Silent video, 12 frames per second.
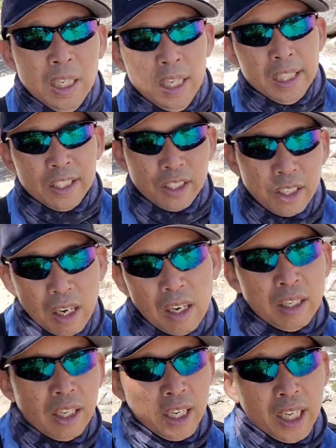It's
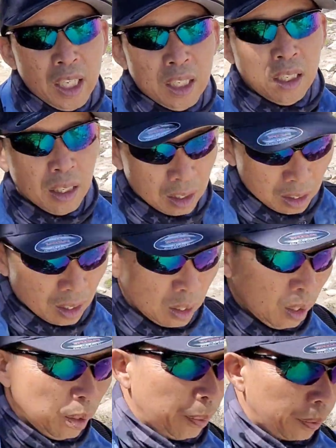not a
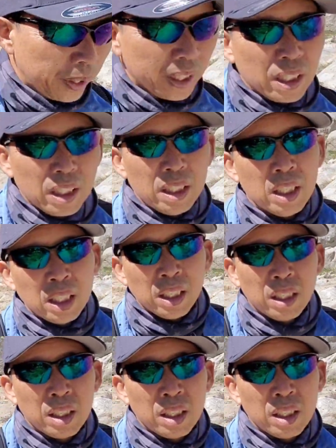really